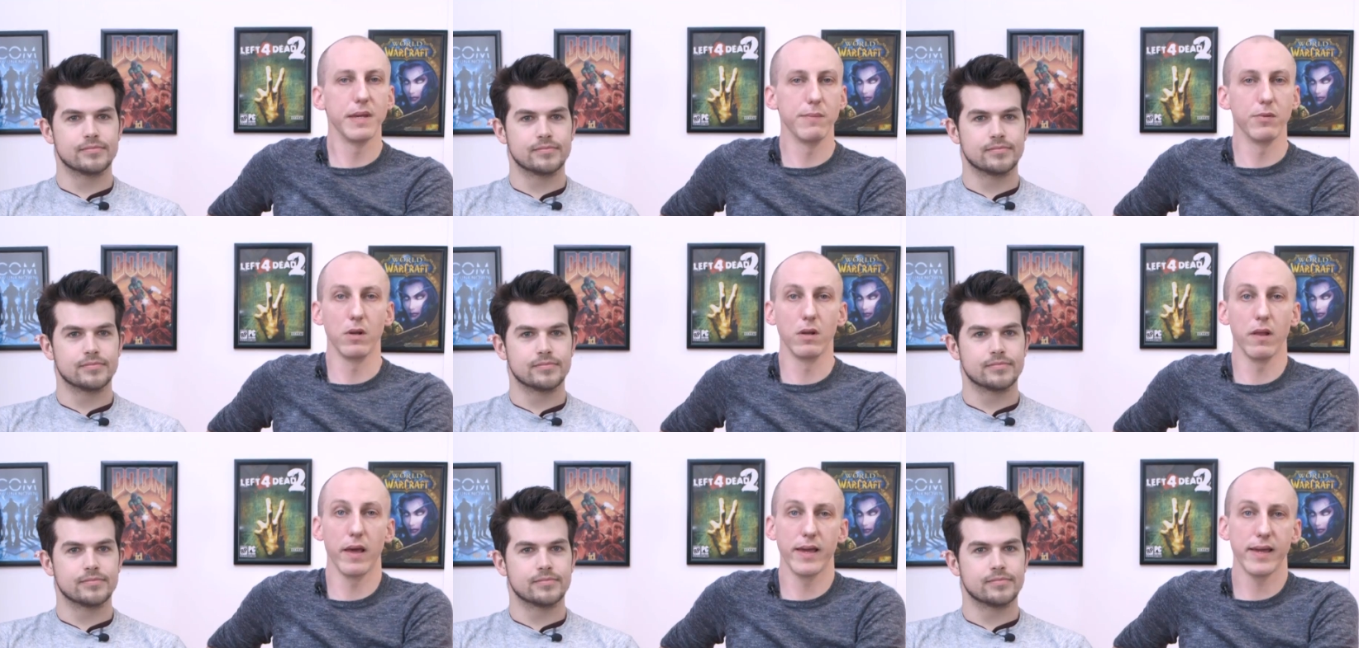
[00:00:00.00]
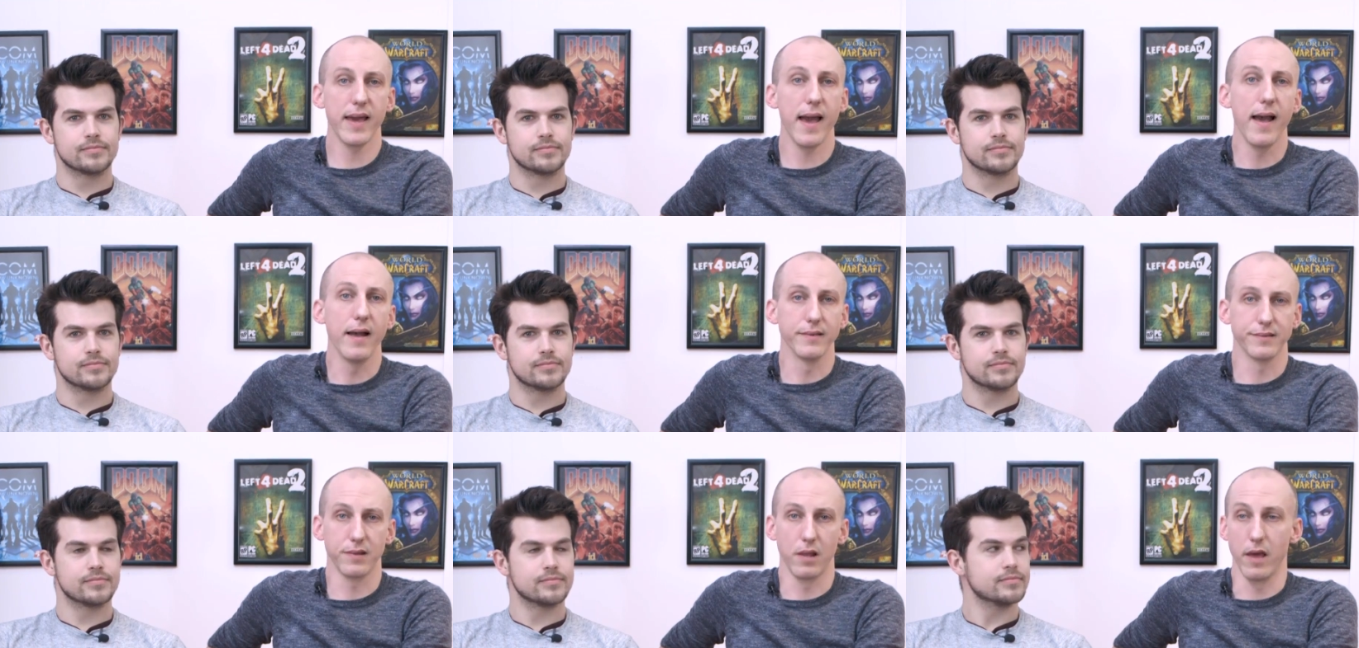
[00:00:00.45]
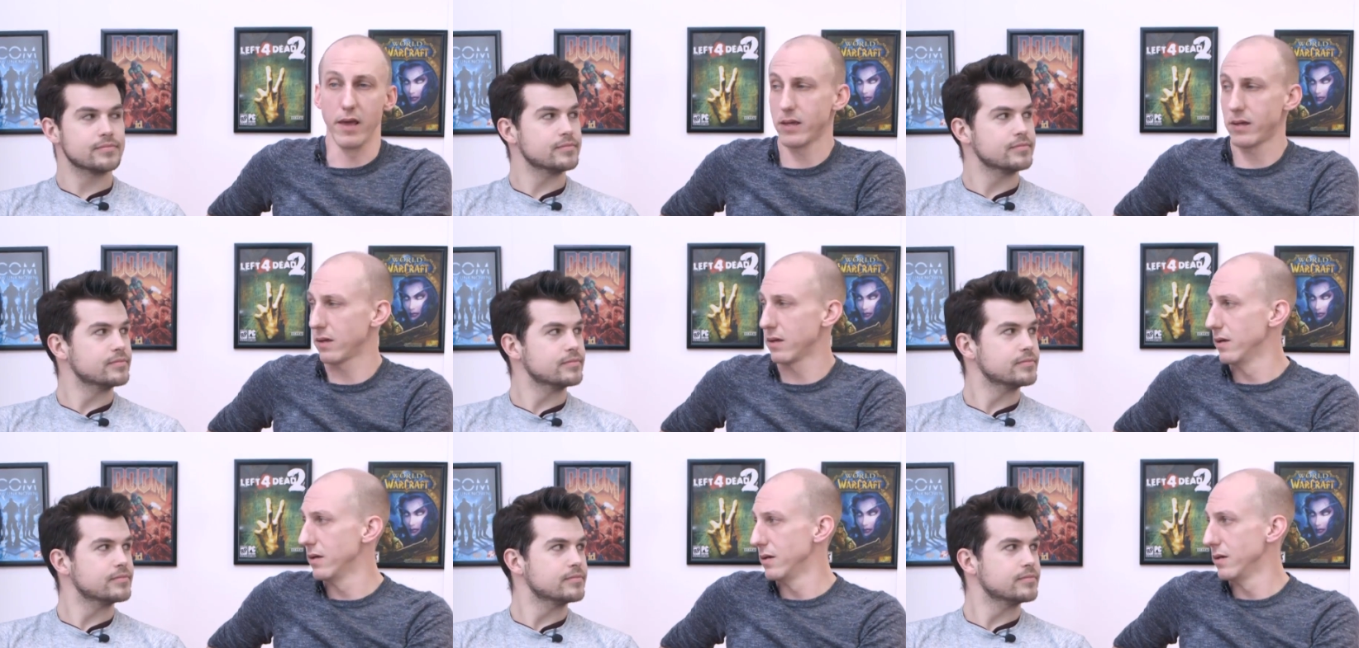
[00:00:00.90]
Speaker 1: people who like cats like,
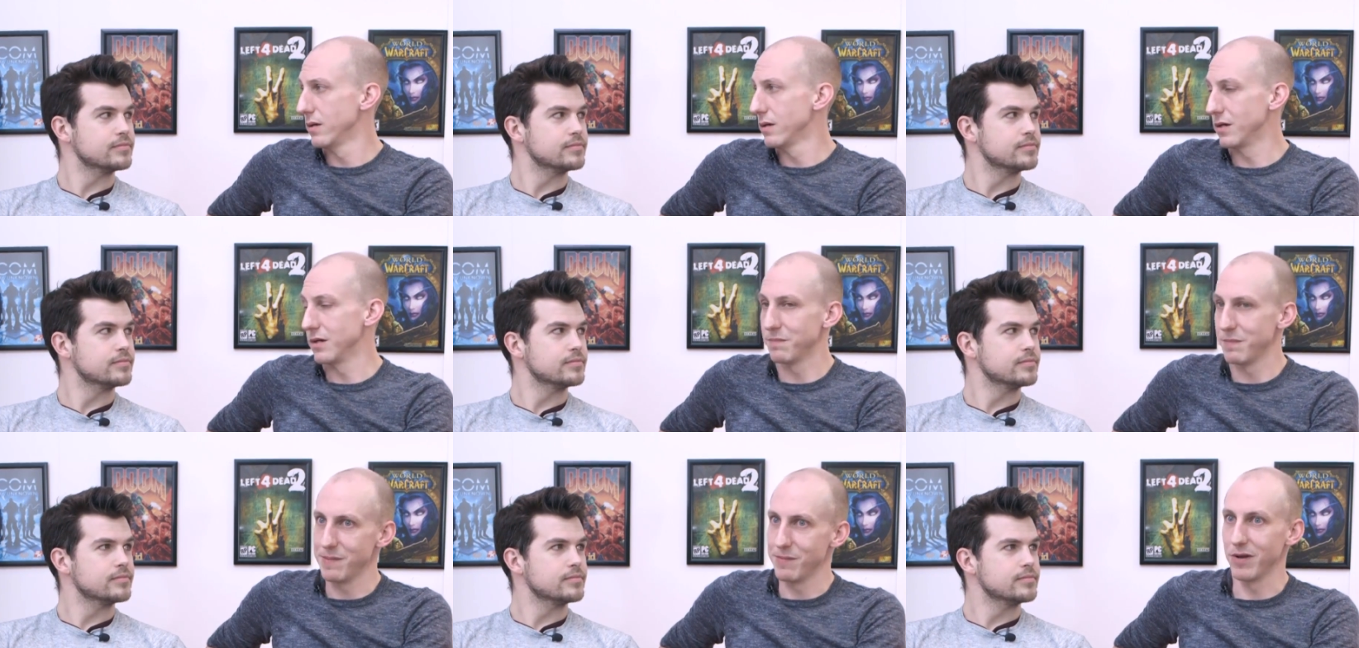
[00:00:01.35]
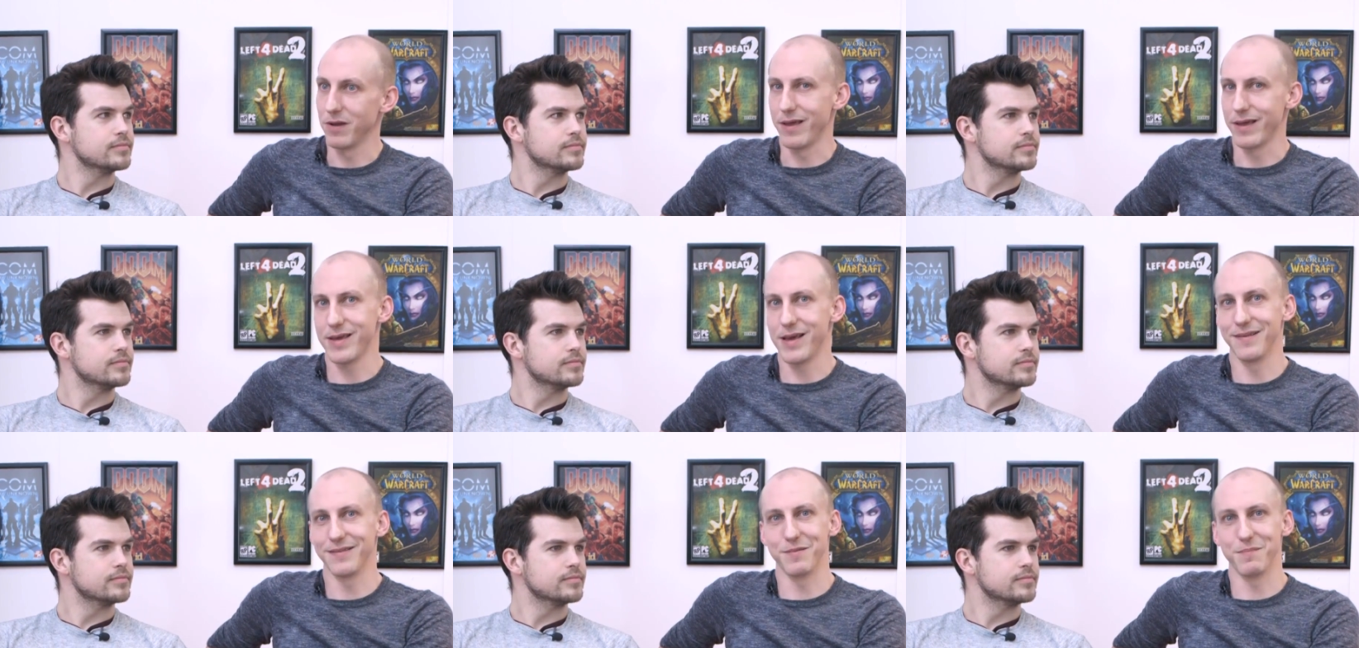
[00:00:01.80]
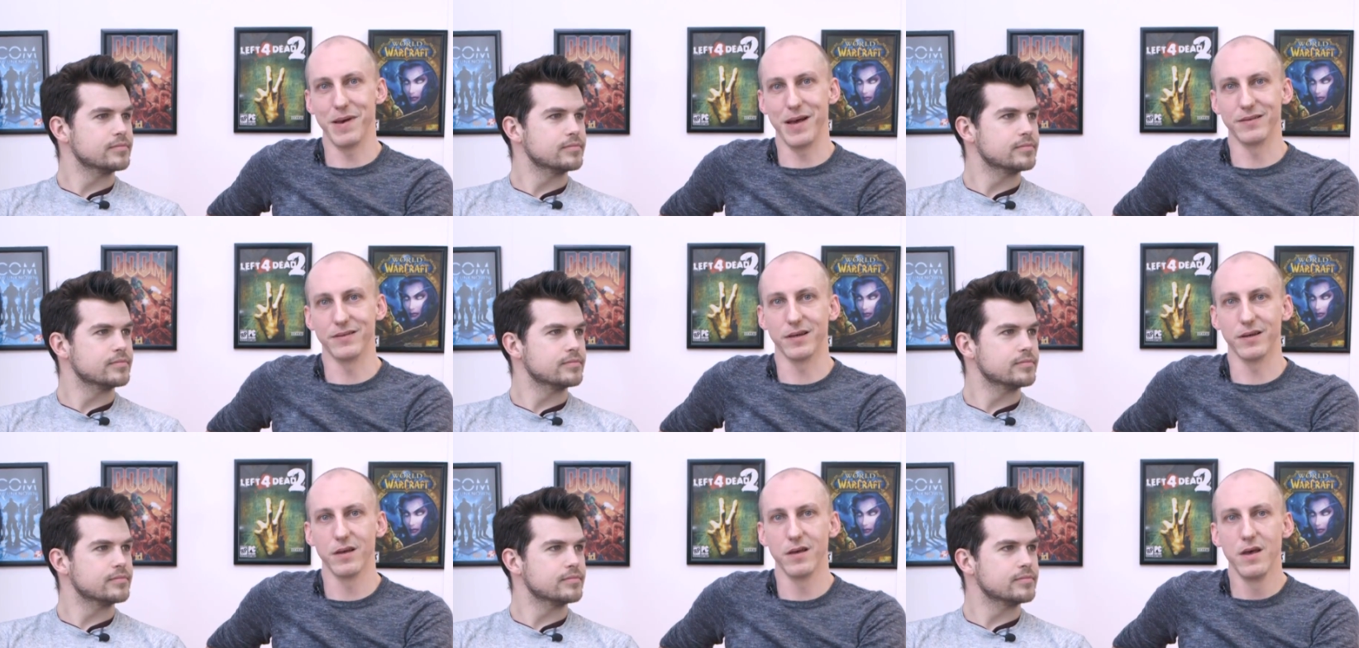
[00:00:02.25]
because people who like cats are
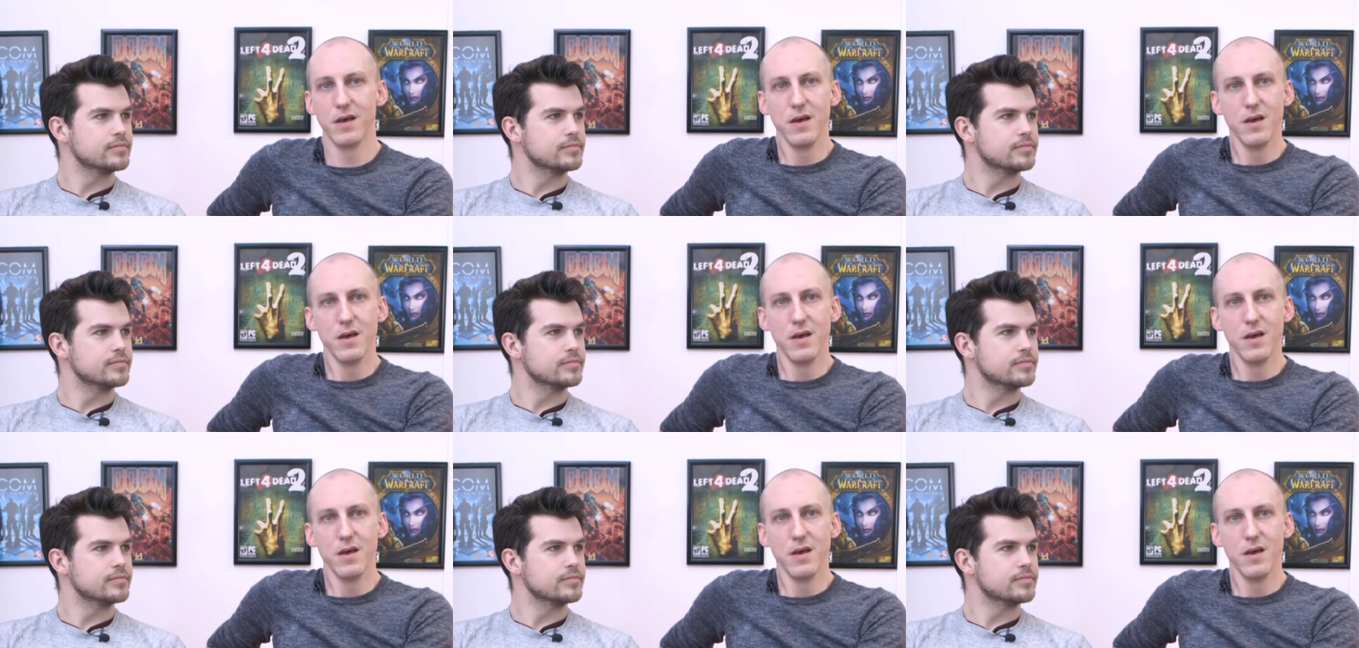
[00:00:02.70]
better.